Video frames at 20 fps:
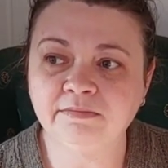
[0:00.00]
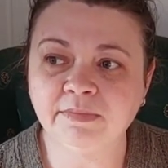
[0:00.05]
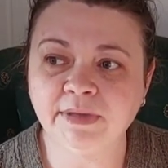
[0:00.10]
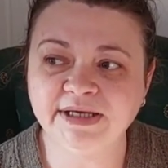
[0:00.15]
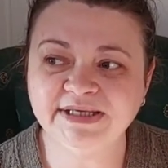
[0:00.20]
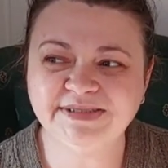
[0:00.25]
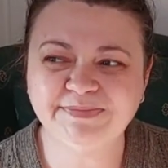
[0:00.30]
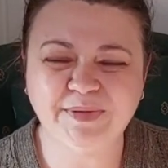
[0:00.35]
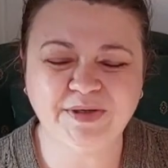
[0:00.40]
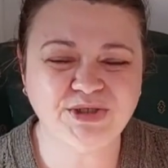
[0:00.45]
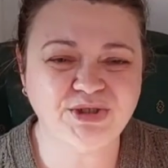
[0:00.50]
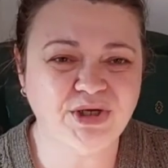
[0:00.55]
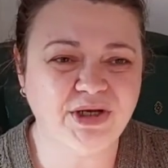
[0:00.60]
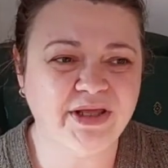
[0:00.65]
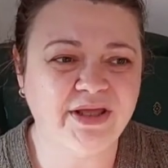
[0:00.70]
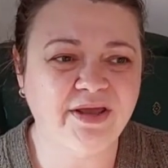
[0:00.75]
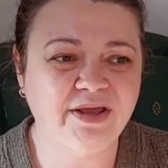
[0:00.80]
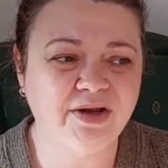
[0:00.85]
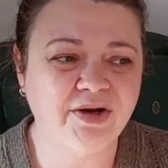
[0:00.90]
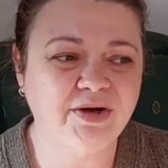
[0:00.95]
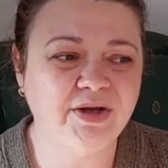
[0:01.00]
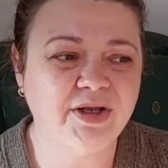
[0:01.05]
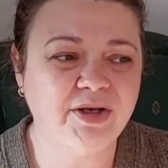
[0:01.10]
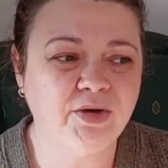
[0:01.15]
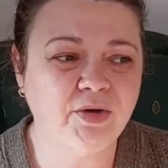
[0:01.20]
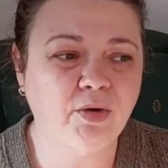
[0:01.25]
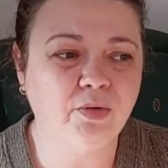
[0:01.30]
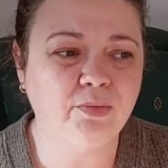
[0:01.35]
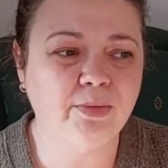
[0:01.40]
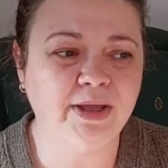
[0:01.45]
especially here in
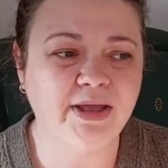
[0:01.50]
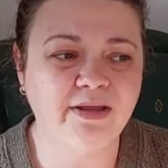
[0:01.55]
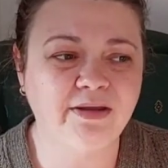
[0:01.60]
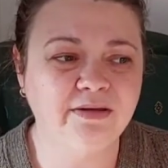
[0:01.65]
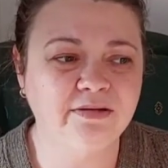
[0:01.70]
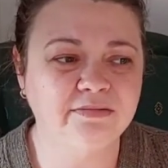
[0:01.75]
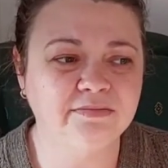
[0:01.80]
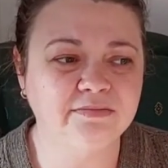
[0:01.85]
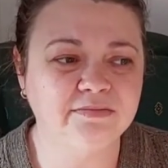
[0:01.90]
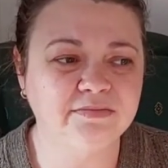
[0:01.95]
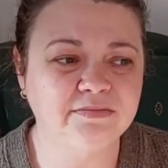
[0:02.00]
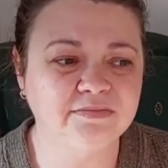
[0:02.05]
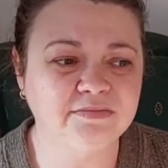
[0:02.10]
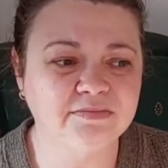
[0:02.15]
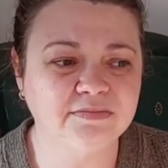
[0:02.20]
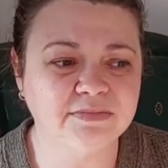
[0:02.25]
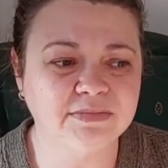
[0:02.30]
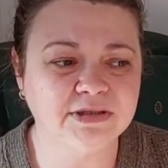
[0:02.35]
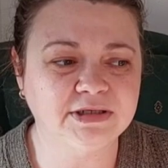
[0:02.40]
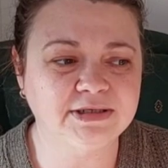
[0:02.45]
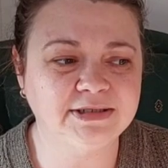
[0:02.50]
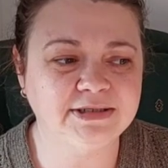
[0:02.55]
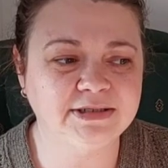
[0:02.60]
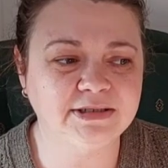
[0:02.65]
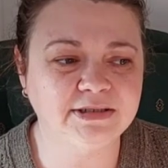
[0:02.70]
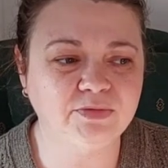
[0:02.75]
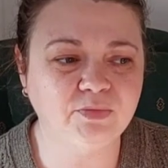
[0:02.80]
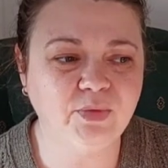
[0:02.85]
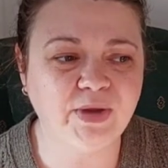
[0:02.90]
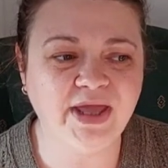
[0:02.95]
Norway.
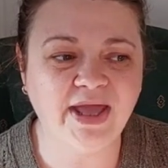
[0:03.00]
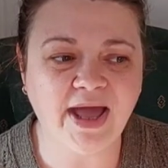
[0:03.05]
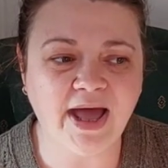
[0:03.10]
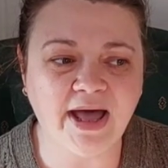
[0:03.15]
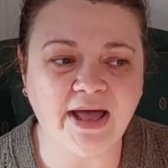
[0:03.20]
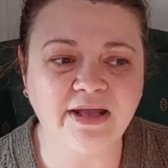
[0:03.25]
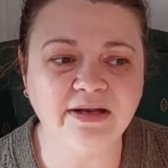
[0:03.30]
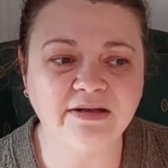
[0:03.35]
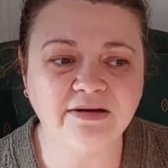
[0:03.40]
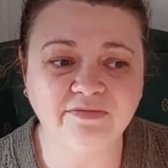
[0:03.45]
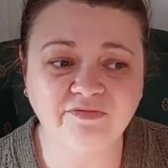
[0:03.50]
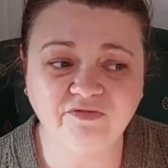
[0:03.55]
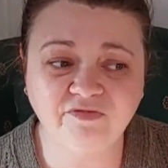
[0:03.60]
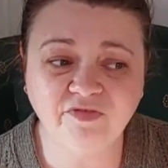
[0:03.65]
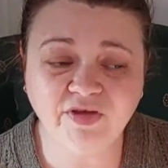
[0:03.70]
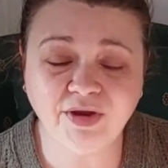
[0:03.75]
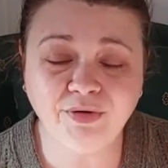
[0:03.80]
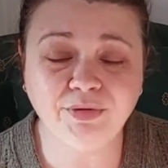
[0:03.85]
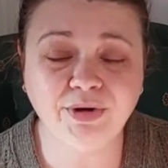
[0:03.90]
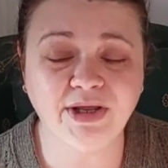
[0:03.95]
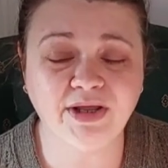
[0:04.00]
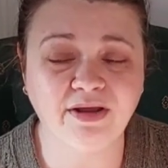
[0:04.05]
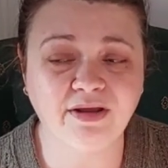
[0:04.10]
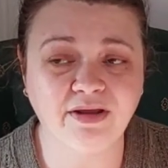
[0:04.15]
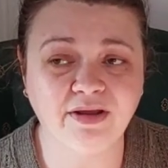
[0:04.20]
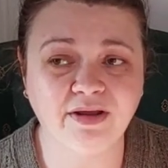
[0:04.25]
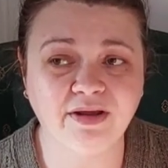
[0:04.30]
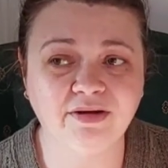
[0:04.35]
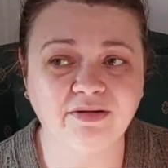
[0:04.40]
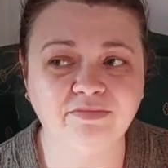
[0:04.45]
We had a
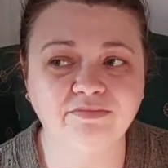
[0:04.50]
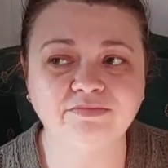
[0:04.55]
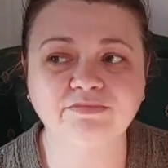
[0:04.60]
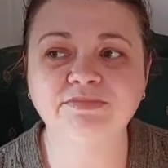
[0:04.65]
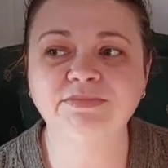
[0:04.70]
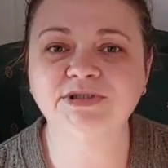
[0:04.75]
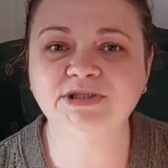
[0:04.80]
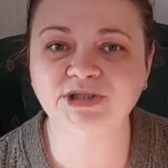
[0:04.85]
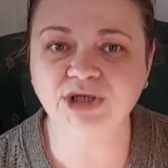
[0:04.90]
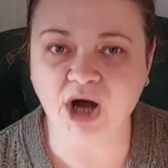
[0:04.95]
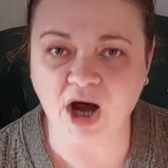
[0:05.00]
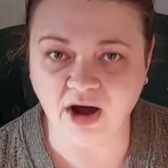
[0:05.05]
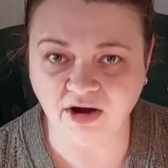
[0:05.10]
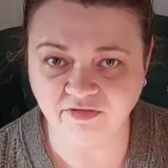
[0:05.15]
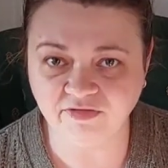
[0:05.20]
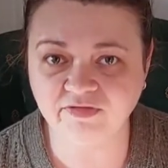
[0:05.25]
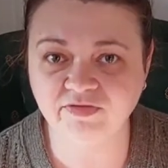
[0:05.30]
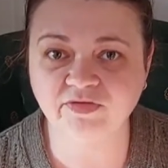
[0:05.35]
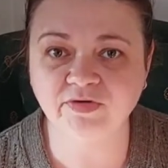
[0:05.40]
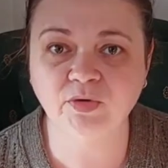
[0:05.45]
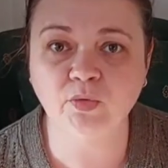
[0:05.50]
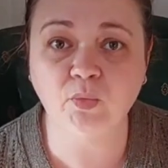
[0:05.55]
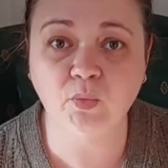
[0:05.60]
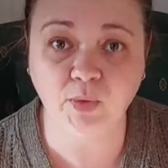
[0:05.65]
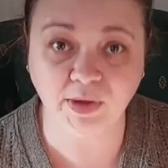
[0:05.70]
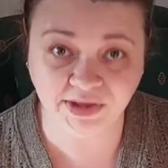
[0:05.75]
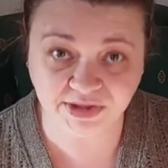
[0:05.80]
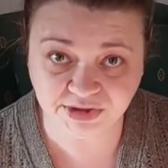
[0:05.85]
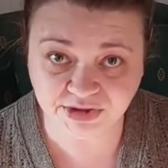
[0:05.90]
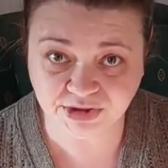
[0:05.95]
very tough
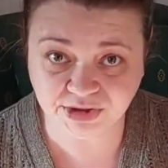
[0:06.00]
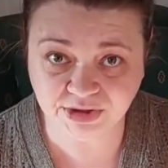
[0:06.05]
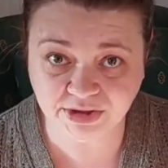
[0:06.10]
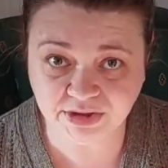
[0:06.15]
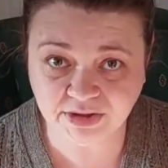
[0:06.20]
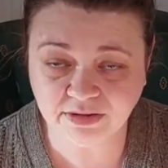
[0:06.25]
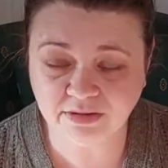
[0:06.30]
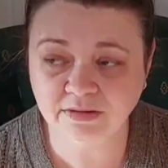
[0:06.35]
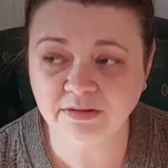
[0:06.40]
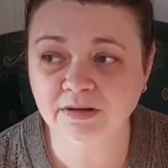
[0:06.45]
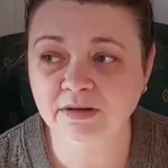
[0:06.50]
winter.